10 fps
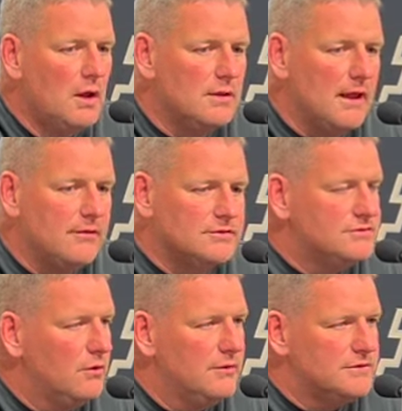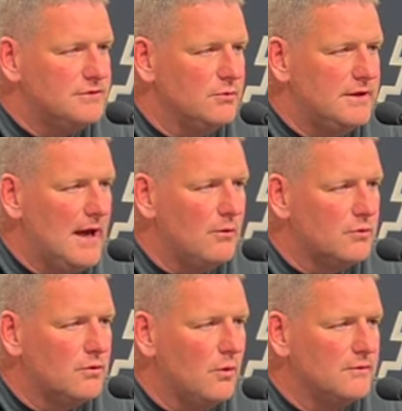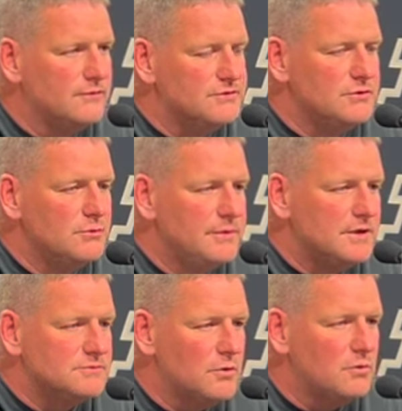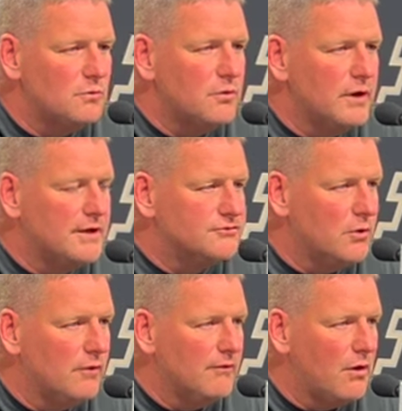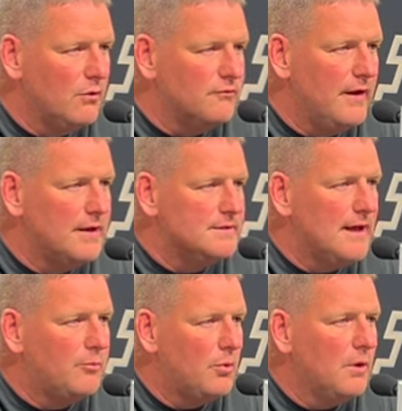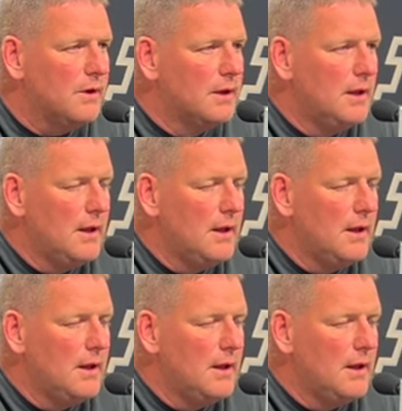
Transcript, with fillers: like there's no there's no doubt we're going for two because we're we're in control of our own fate at that point.